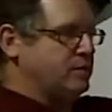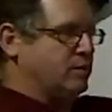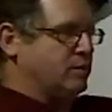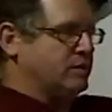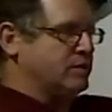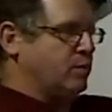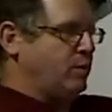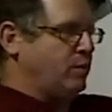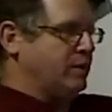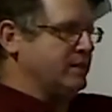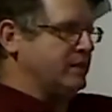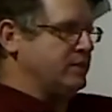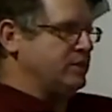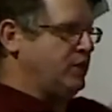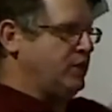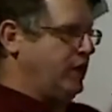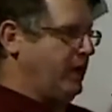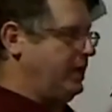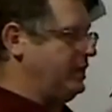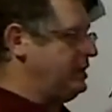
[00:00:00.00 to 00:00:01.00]
was the one that
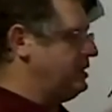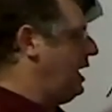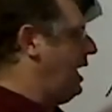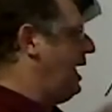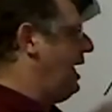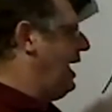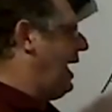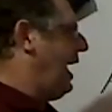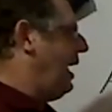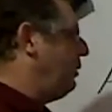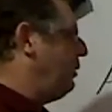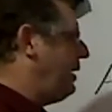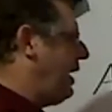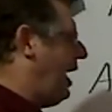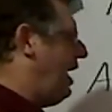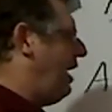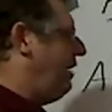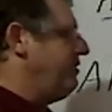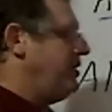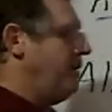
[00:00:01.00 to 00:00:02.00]
changed, I would
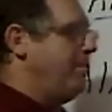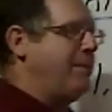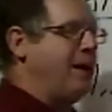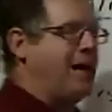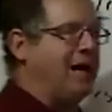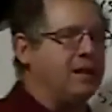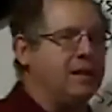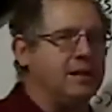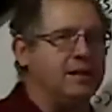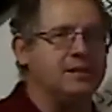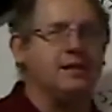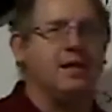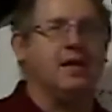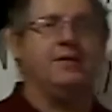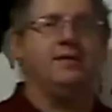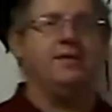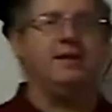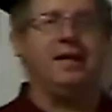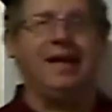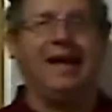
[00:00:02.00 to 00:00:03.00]
have to
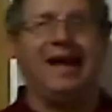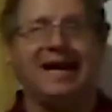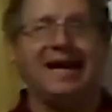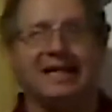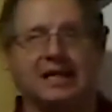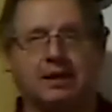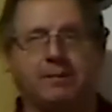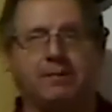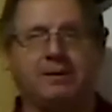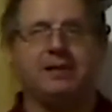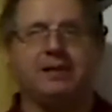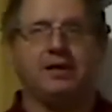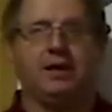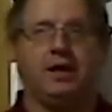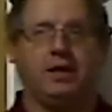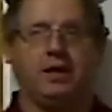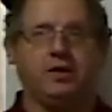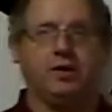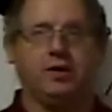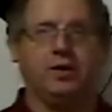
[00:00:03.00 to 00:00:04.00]
balance the element
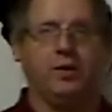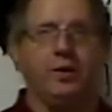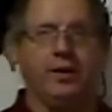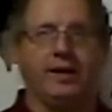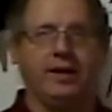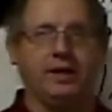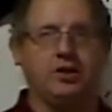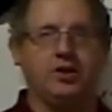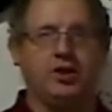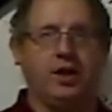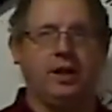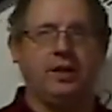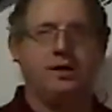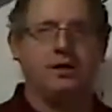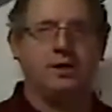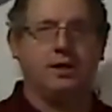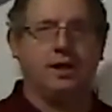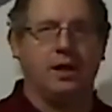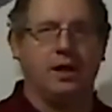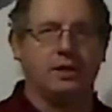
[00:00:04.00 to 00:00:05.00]
undergoing a change
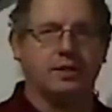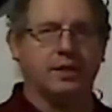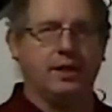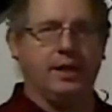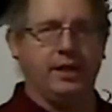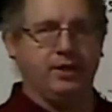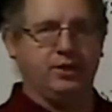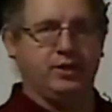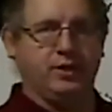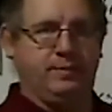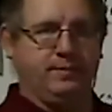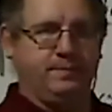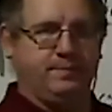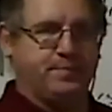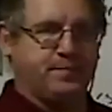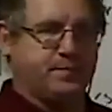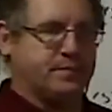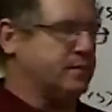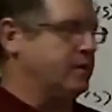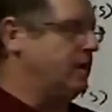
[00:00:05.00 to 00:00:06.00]
in oxidation,
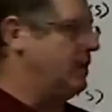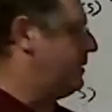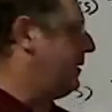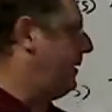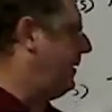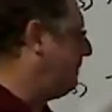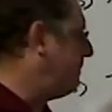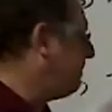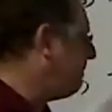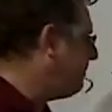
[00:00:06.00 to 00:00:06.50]
okay?